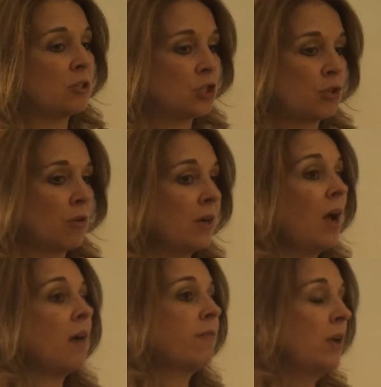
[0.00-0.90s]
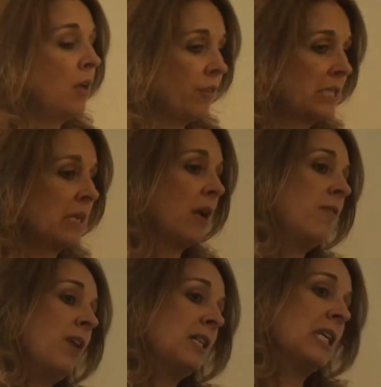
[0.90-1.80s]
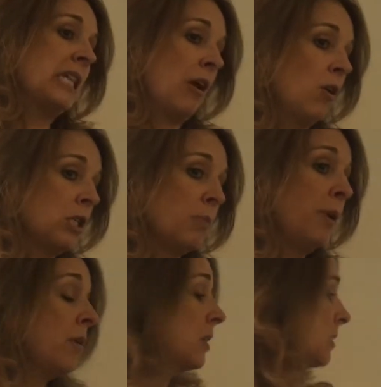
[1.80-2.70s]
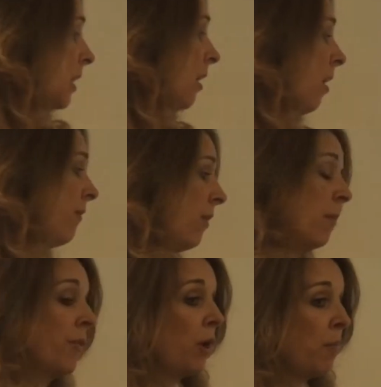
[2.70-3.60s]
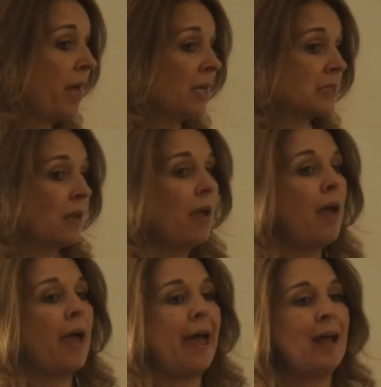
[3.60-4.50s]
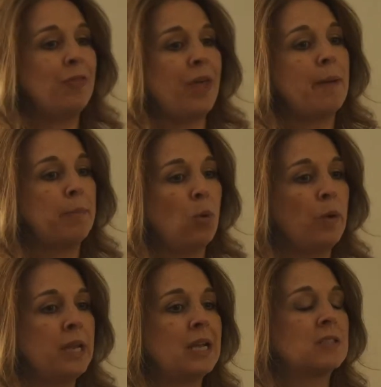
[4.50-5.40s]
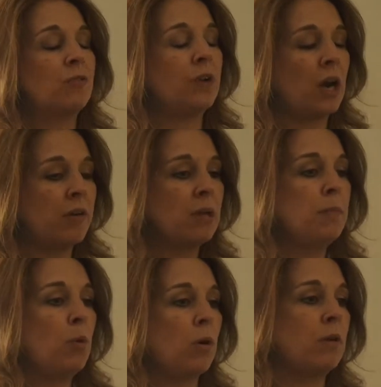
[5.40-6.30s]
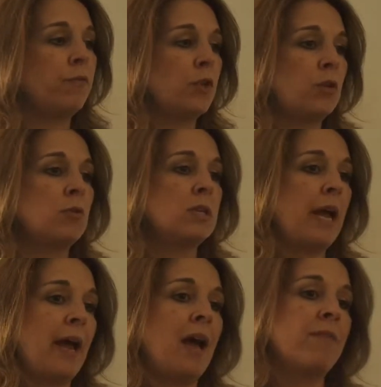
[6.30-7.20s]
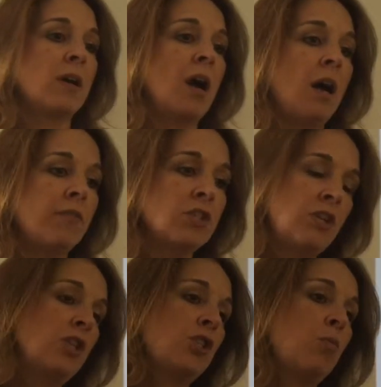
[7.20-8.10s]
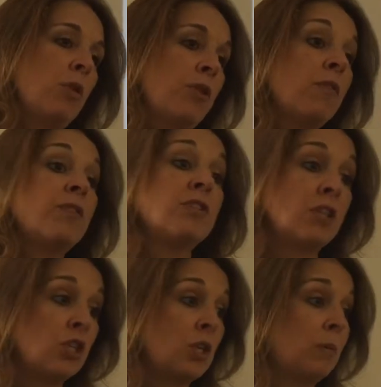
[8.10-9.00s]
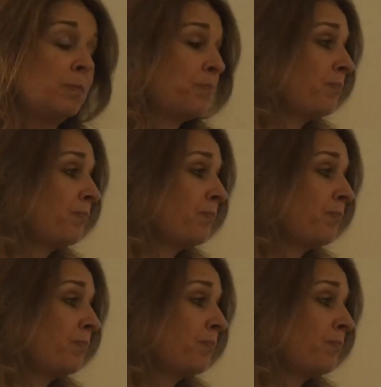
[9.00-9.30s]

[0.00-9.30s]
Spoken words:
and sure enough, the side effects that they're experiencing are from their meds. At that point, it's very important for you to have a conversation with your physician.